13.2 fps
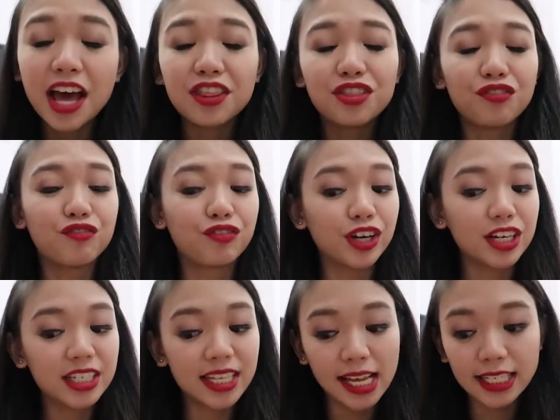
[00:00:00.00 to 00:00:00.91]
The
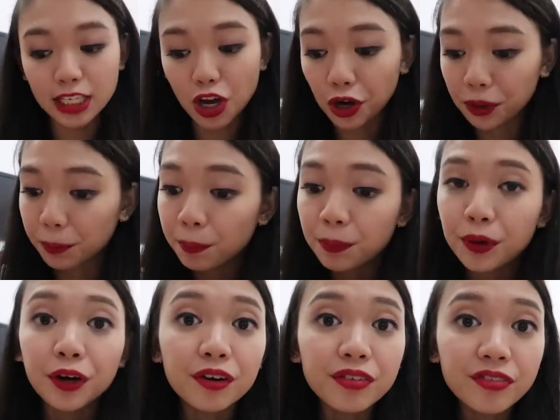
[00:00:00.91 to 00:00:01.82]
verses are
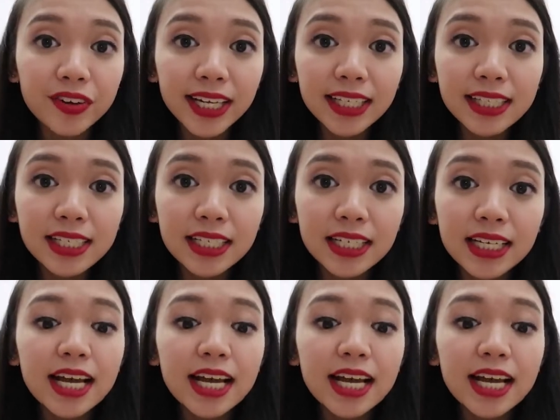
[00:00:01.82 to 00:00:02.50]
perfect.